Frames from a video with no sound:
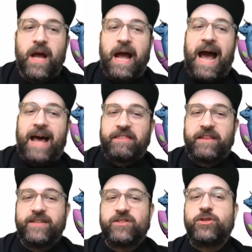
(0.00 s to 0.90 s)

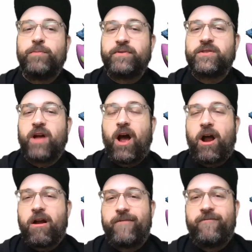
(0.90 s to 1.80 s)
Athlete
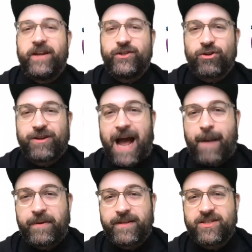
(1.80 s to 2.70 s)
superstar and venture
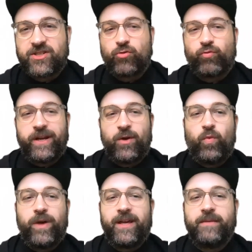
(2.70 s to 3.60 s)
capitalist Serena
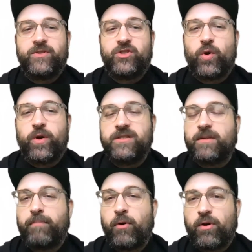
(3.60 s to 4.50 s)
Williams joins the
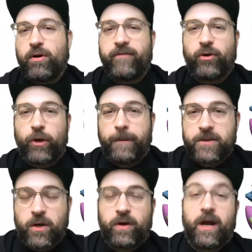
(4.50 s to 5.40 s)
board of a
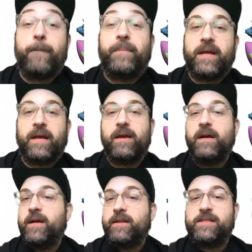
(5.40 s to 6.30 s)
crypto company.
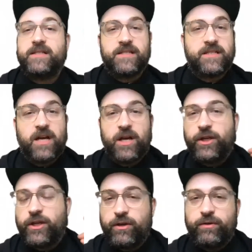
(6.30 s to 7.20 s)
This is
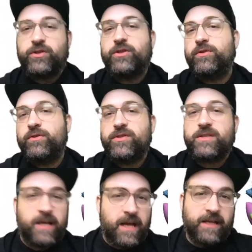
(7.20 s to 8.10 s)
huge news,
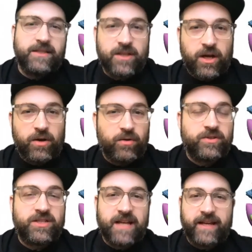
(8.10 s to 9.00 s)
so
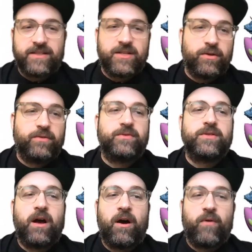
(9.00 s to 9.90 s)
stay tuned.
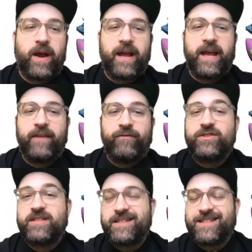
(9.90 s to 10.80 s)
All right, and if you
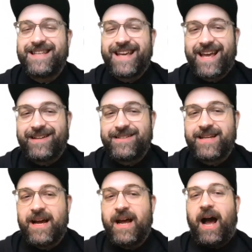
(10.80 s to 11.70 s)
stay to the end,
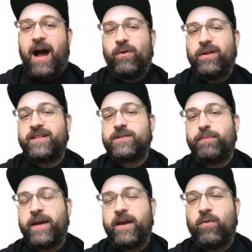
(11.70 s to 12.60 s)
I will
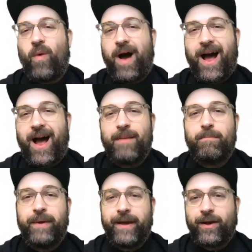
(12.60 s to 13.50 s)
explain why
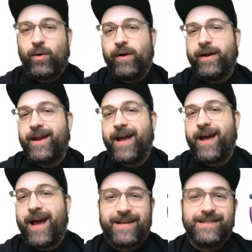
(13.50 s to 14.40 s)
Bitcoin
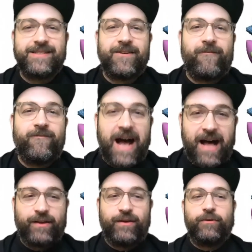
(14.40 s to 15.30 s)
has
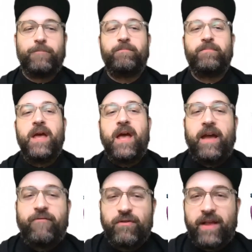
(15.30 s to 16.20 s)
value.
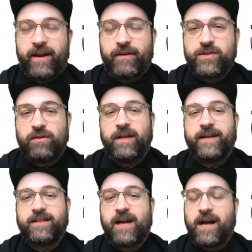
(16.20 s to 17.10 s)
If you like or don't like
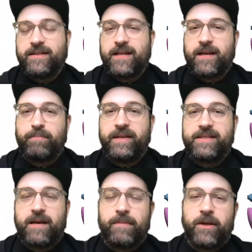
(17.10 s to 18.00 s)
the content, please
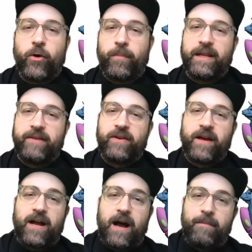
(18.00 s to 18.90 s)
let me know by leaving a
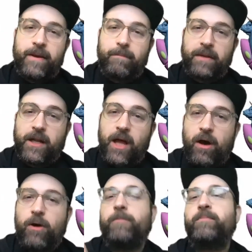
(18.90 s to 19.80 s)
comment
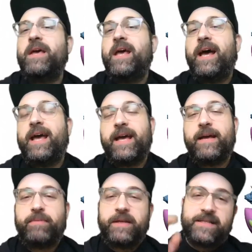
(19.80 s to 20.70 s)
below,
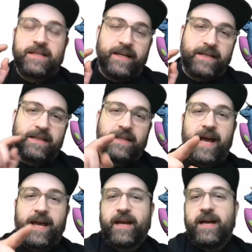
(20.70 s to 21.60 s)
and please click the
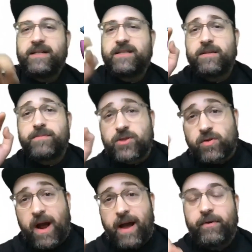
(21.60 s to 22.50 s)
like,
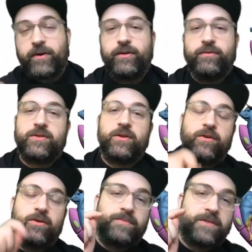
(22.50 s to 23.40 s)
subscribe on
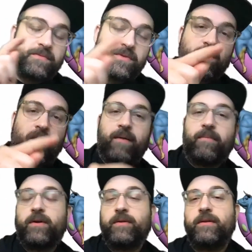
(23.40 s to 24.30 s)
YouTube, subscribe
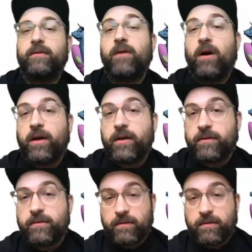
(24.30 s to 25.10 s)
on